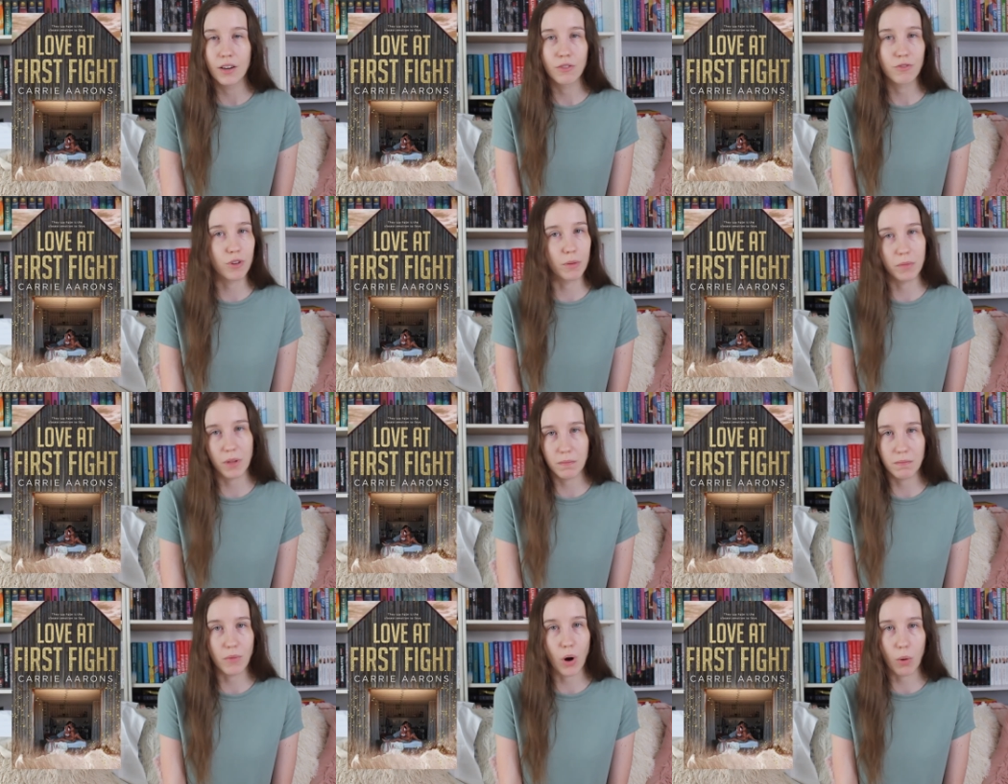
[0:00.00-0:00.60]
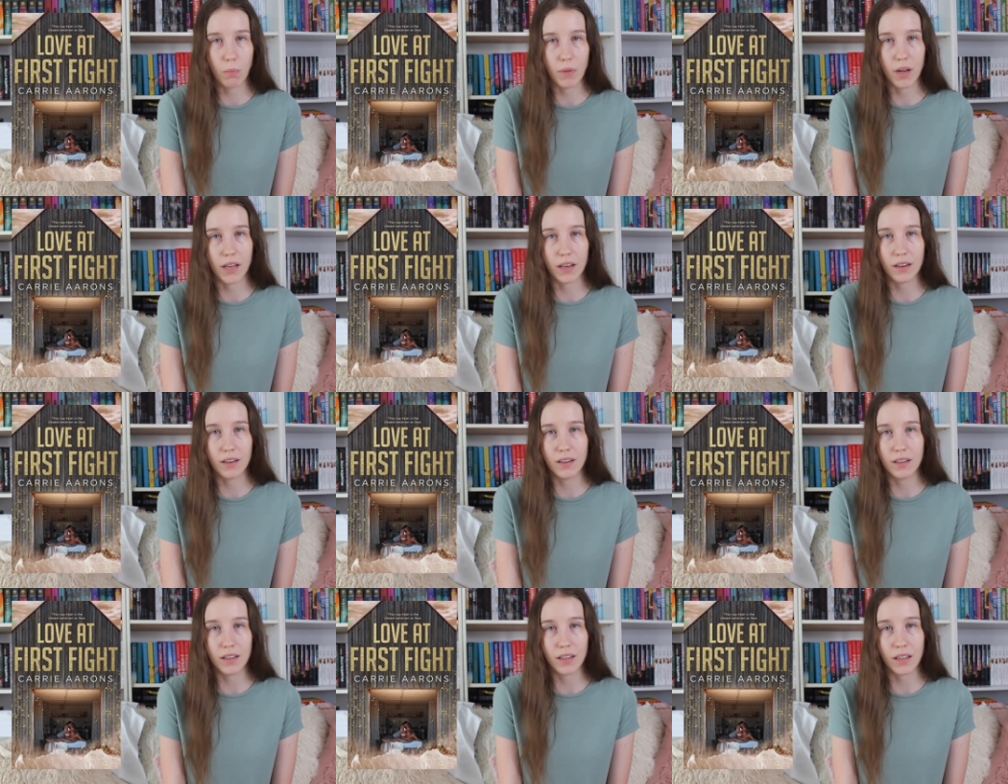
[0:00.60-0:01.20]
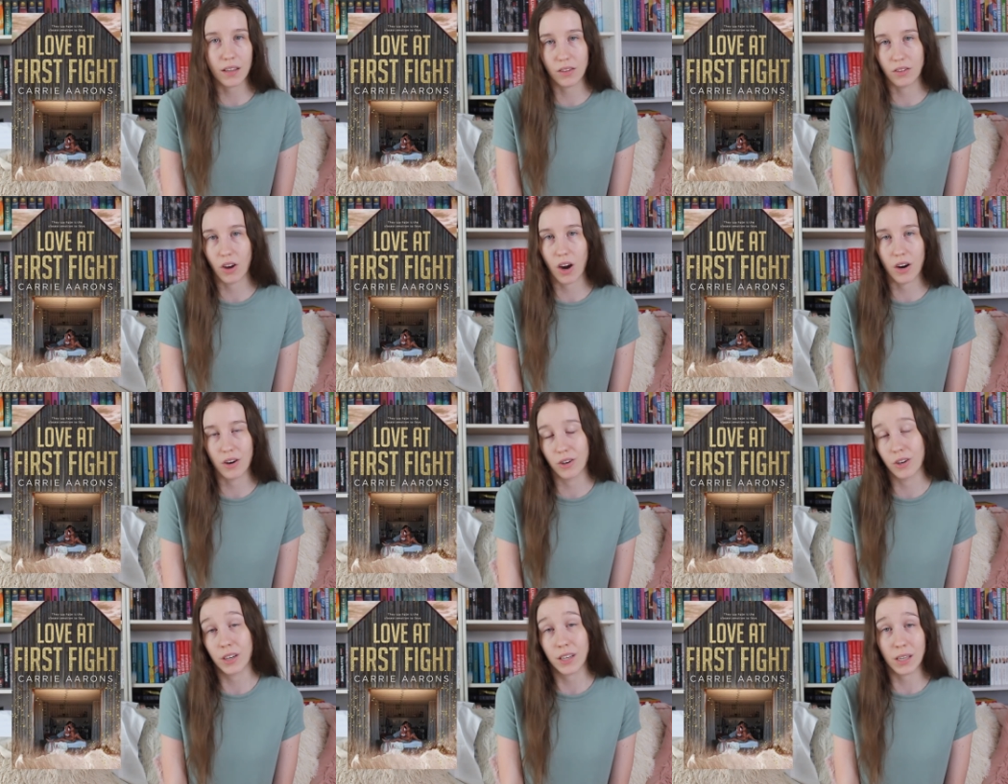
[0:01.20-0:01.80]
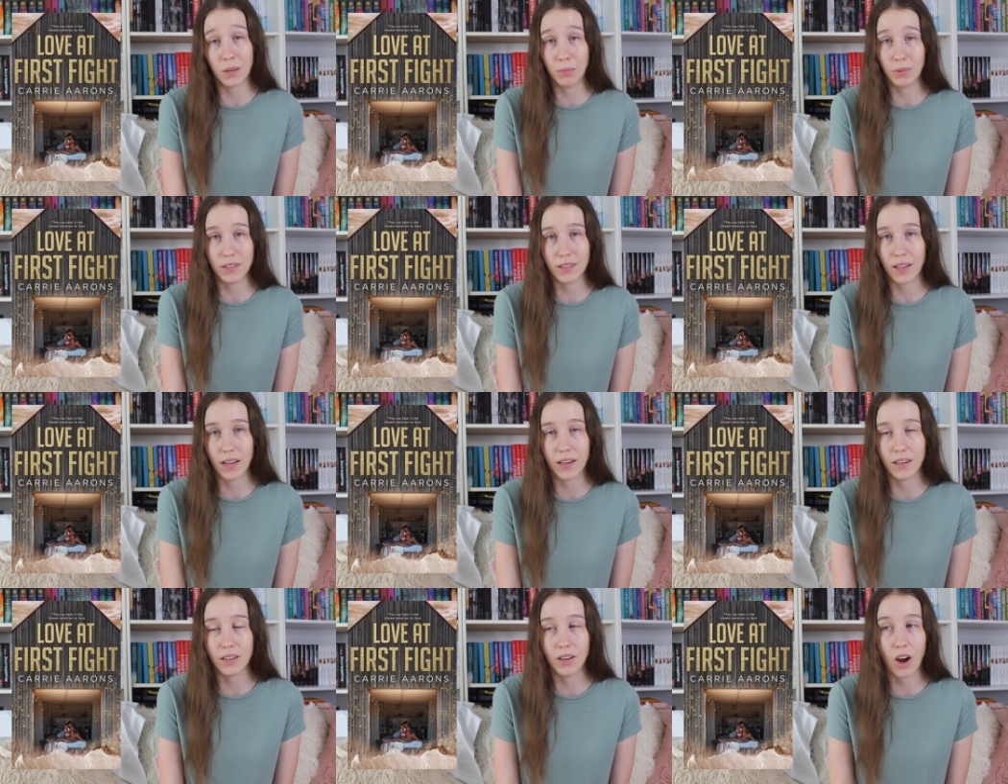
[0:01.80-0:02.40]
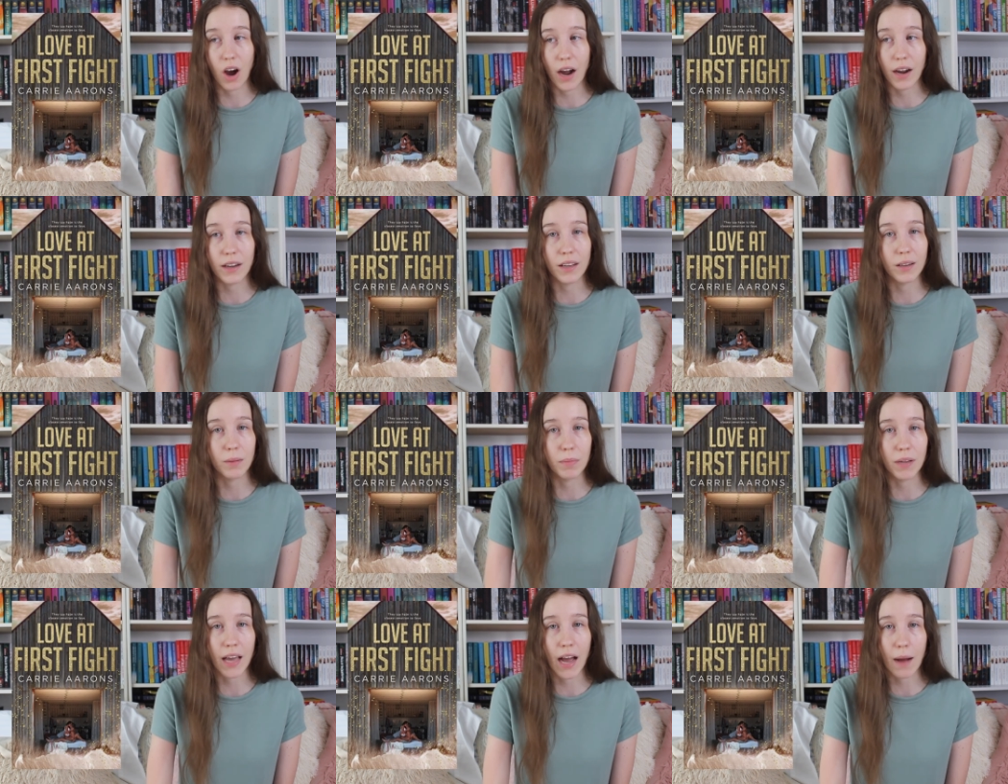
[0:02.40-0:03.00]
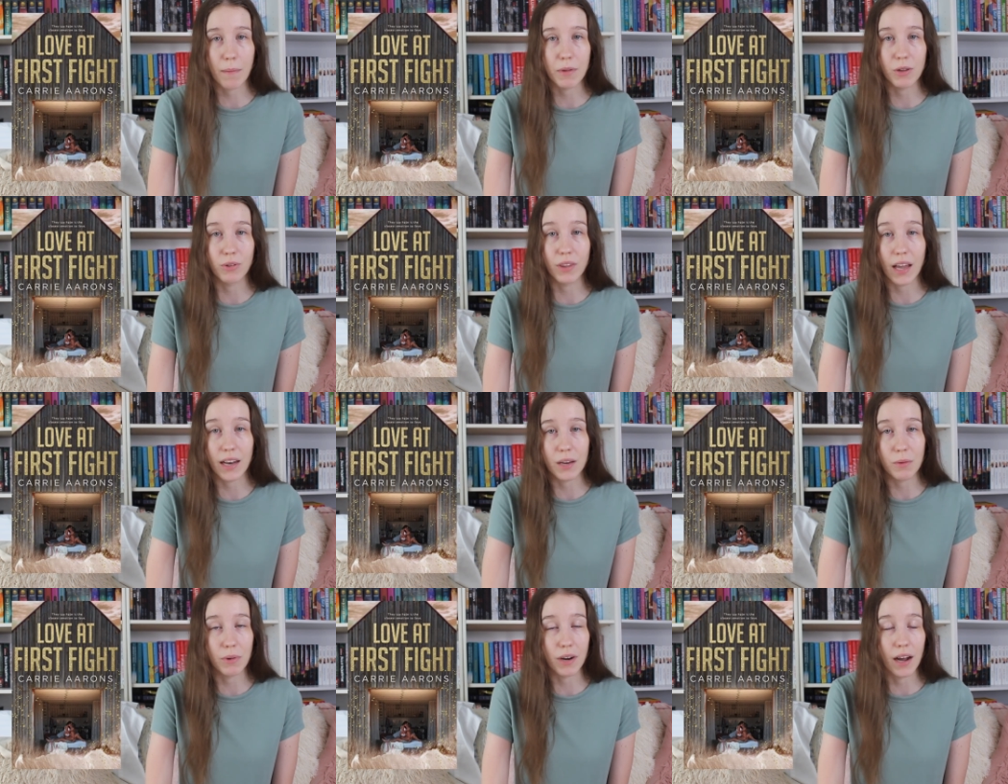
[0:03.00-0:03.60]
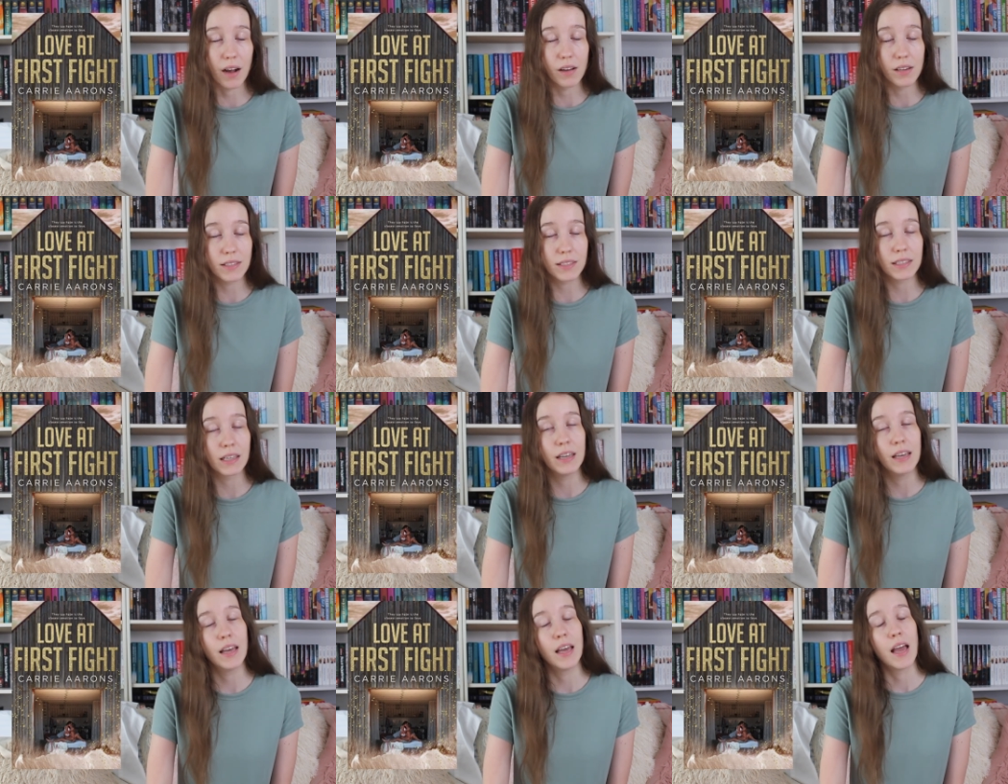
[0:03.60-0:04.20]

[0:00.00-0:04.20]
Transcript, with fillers: from the moment he saw her, he was like not going to be happy with anyone else.